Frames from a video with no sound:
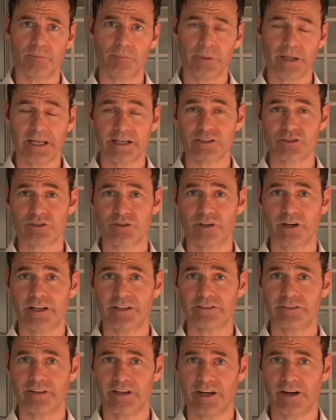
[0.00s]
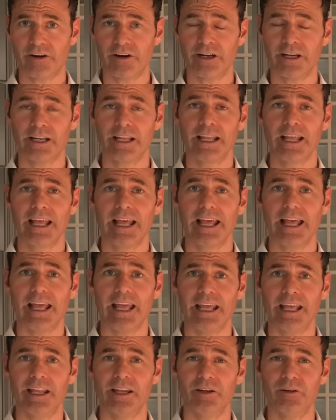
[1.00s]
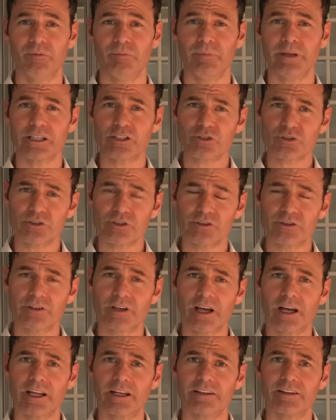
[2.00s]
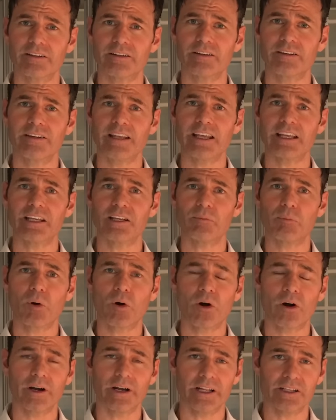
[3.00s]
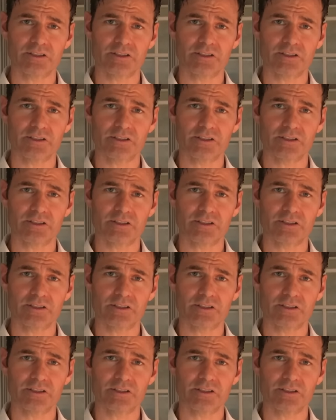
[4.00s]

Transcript: pasteurized dairy, and make sure you're not taking part